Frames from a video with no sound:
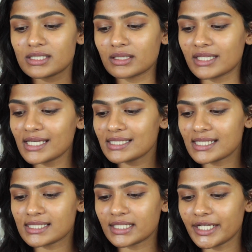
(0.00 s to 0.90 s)
So this
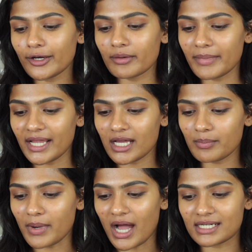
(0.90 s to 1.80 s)
is the Dior
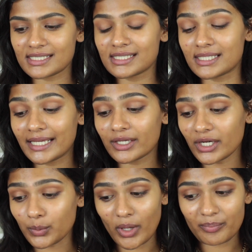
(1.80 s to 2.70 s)
makeup artist's
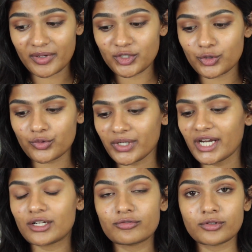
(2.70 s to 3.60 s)
secret weapon to
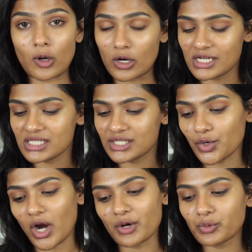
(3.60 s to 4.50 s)
create a flawless
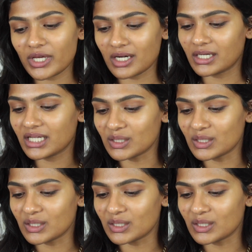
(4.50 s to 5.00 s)
runway ready